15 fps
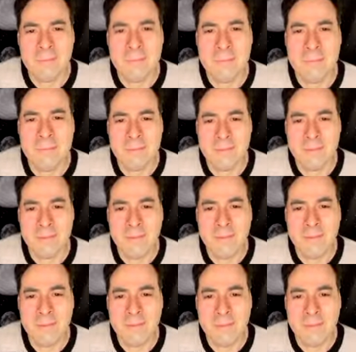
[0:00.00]

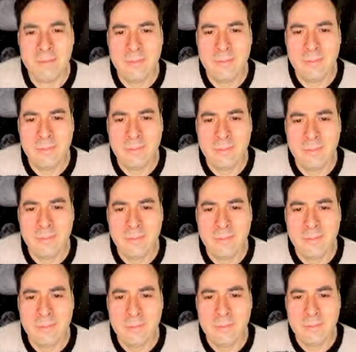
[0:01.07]

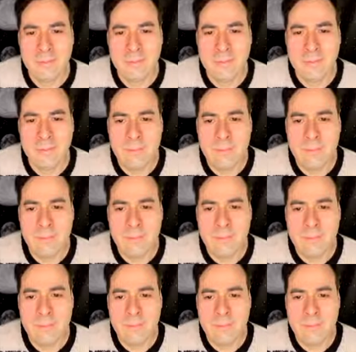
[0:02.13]

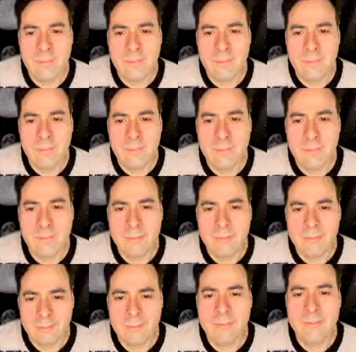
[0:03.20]

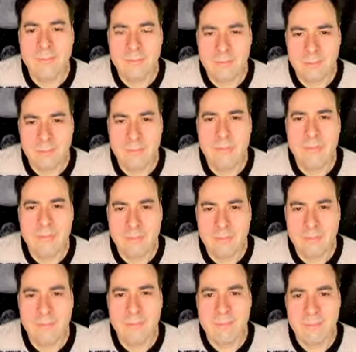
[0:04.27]

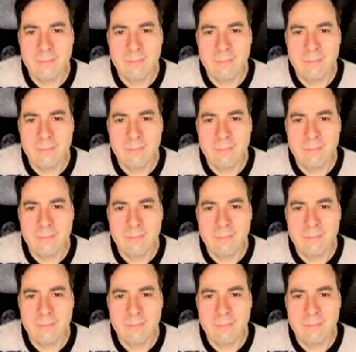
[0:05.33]
The person shown says nothing.